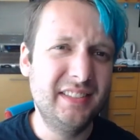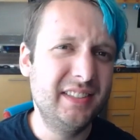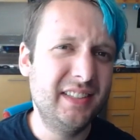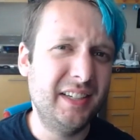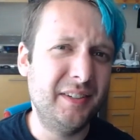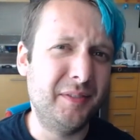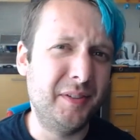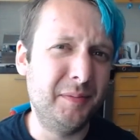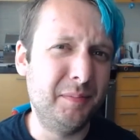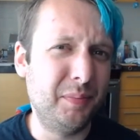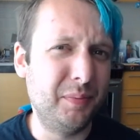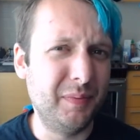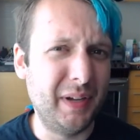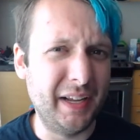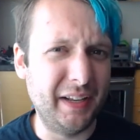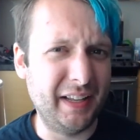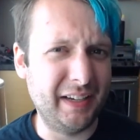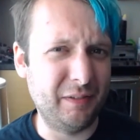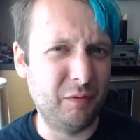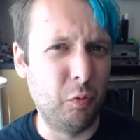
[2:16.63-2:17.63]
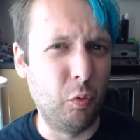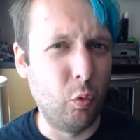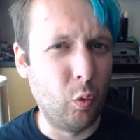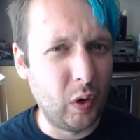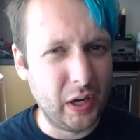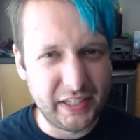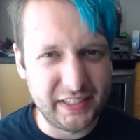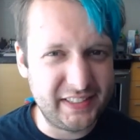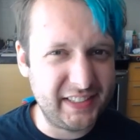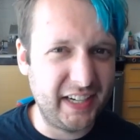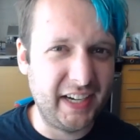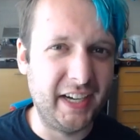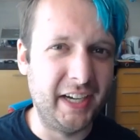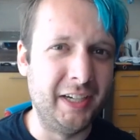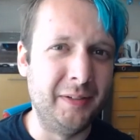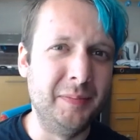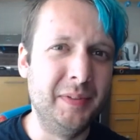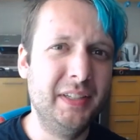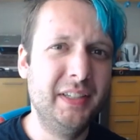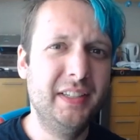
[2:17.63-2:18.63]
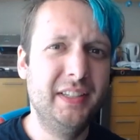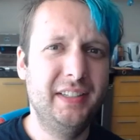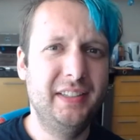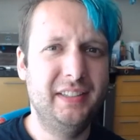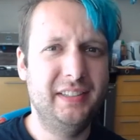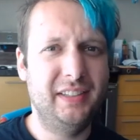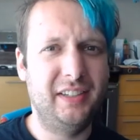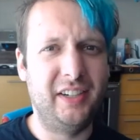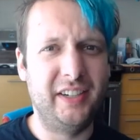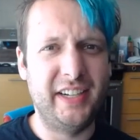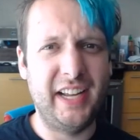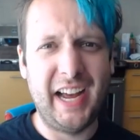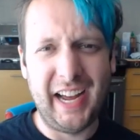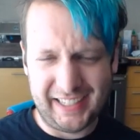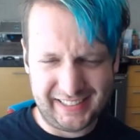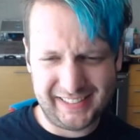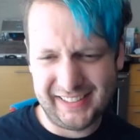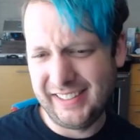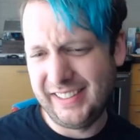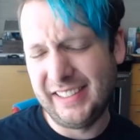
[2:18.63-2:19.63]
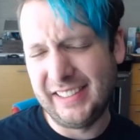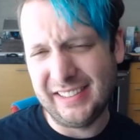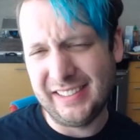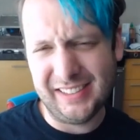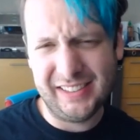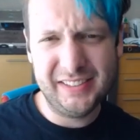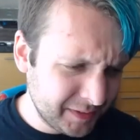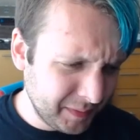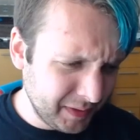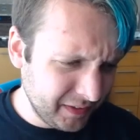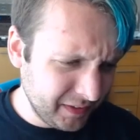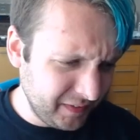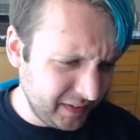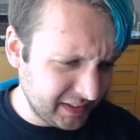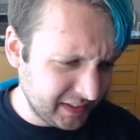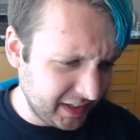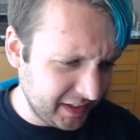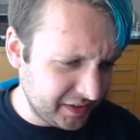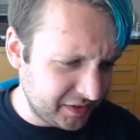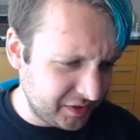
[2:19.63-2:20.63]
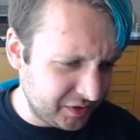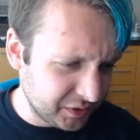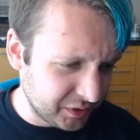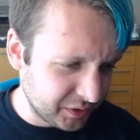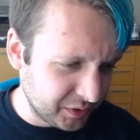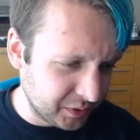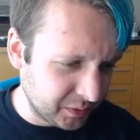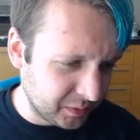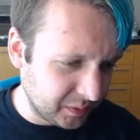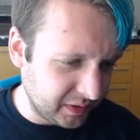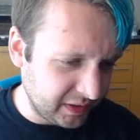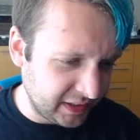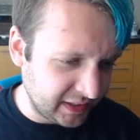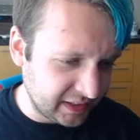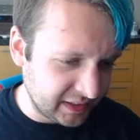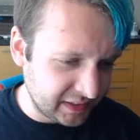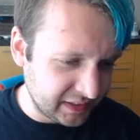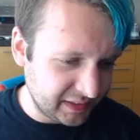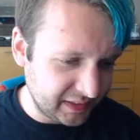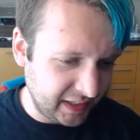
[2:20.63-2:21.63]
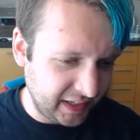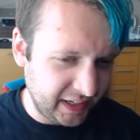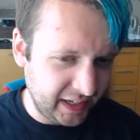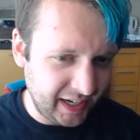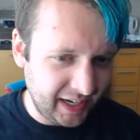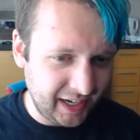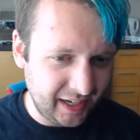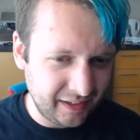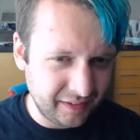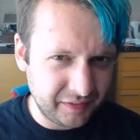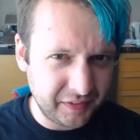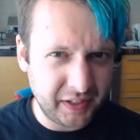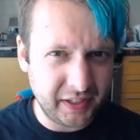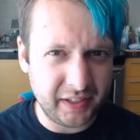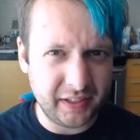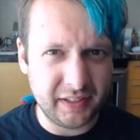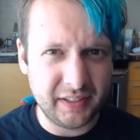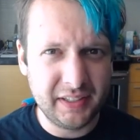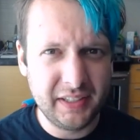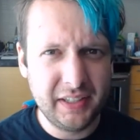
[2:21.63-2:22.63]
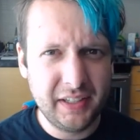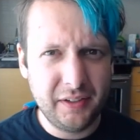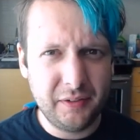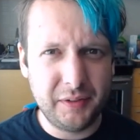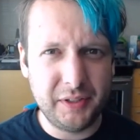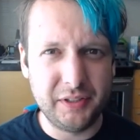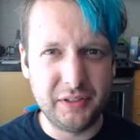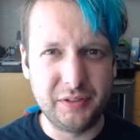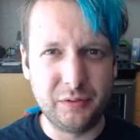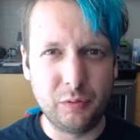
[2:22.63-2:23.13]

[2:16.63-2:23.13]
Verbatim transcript: at one at like one time on accident. One of the things I do is I have uh, one of those